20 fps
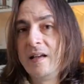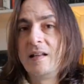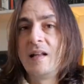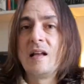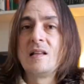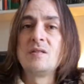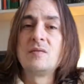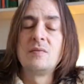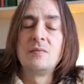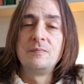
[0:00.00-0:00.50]

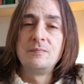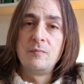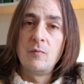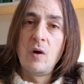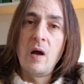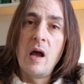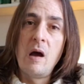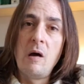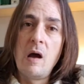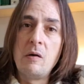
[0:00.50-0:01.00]
That's
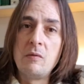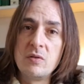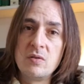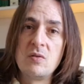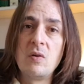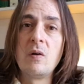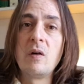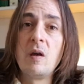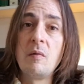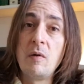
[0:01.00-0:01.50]
why I was
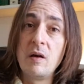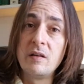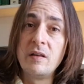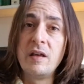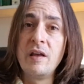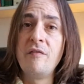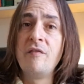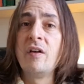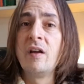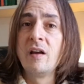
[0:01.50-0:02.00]
talking about
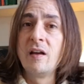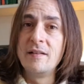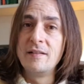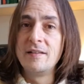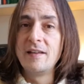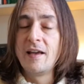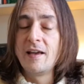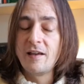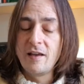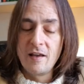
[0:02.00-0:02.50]
giving and
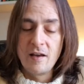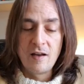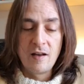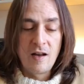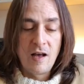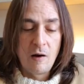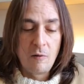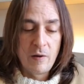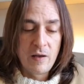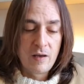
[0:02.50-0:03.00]
taking and
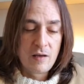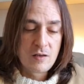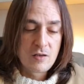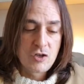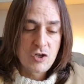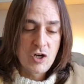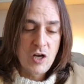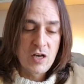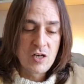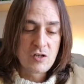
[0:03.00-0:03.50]
how we could
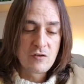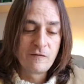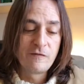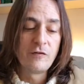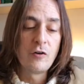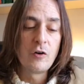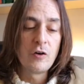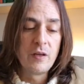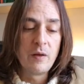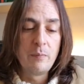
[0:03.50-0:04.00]
change
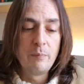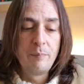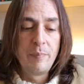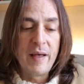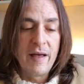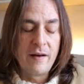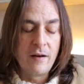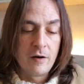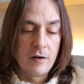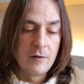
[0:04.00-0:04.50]
for the
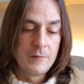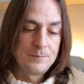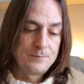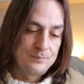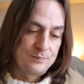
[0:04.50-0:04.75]
better